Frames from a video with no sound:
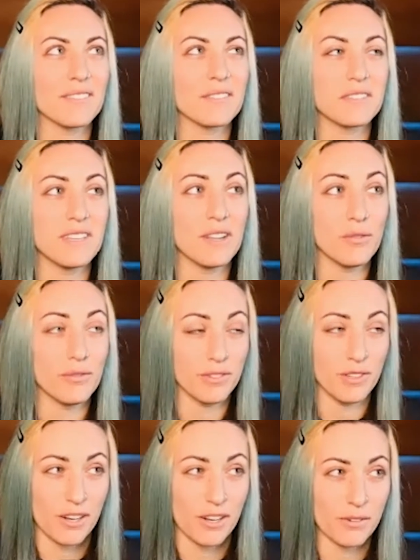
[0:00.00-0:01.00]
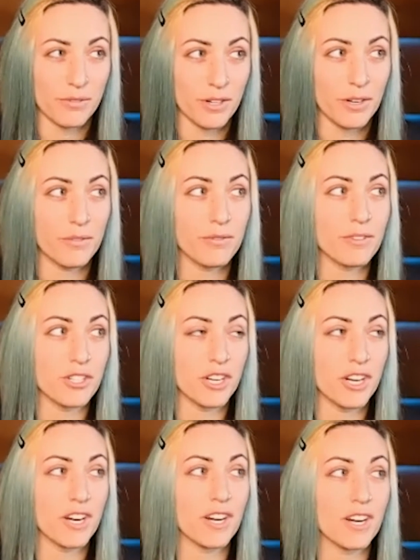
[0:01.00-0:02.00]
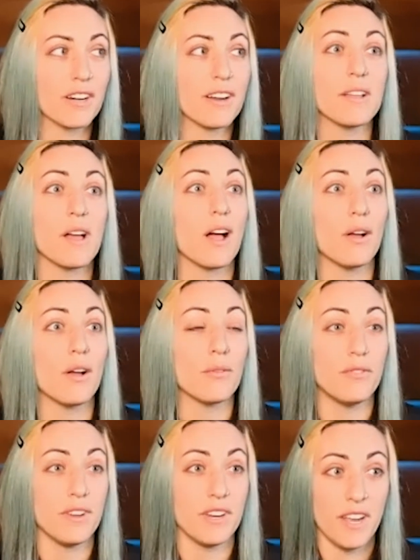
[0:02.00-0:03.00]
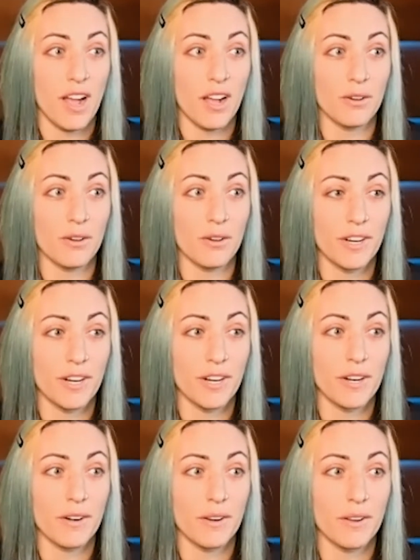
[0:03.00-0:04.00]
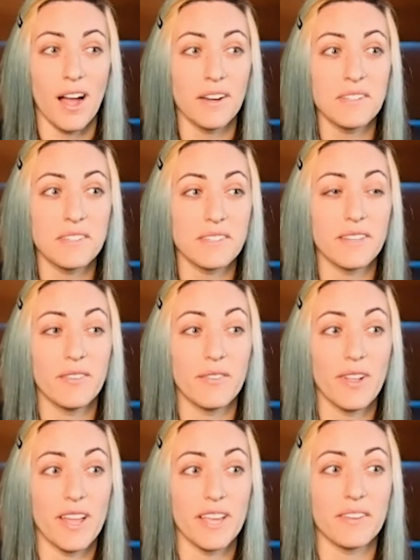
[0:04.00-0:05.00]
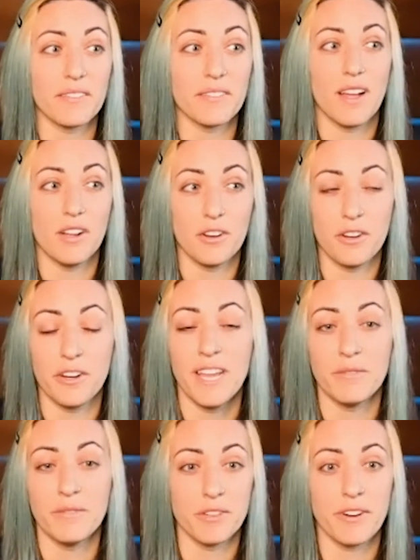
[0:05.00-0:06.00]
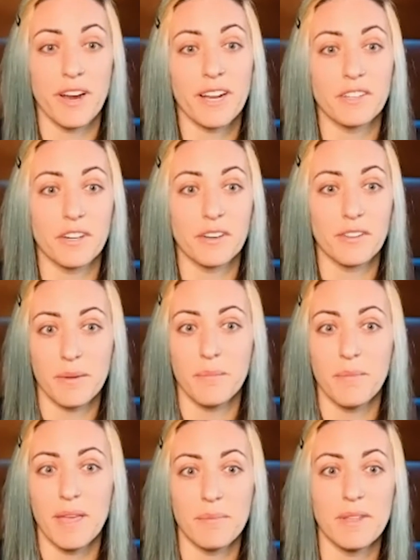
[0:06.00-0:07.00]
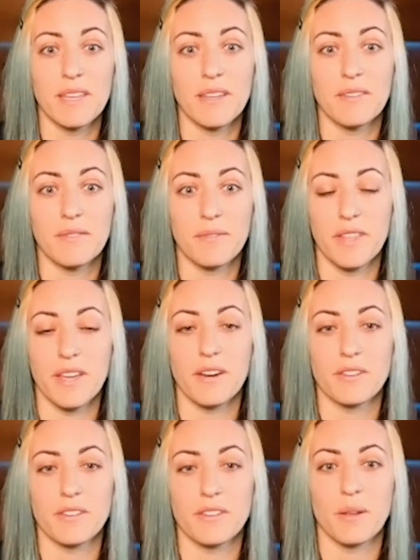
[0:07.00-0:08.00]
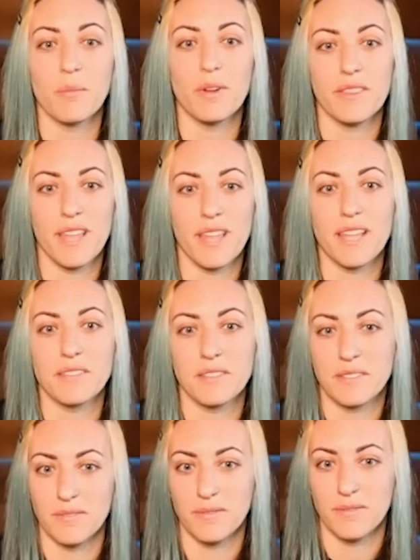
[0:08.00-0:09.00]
still photographer for sure, a videographer, honestly, like a creative director, like maybe there's someone that's